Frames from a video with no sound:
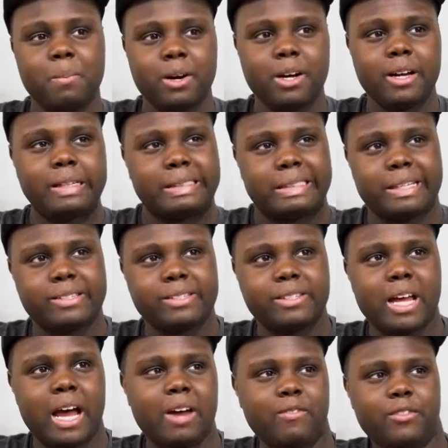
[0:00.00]
but it's
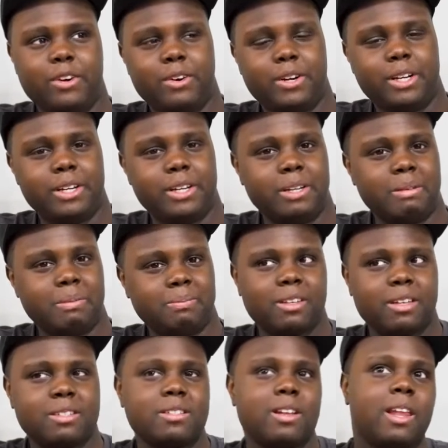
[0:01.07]
not
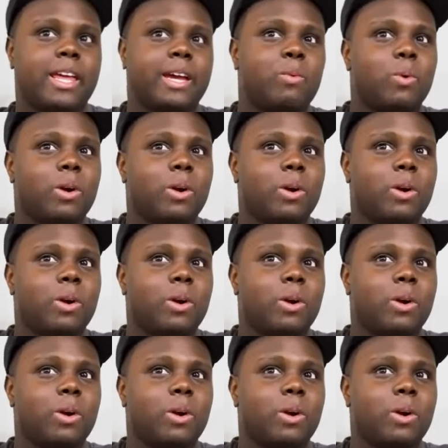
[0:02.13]
like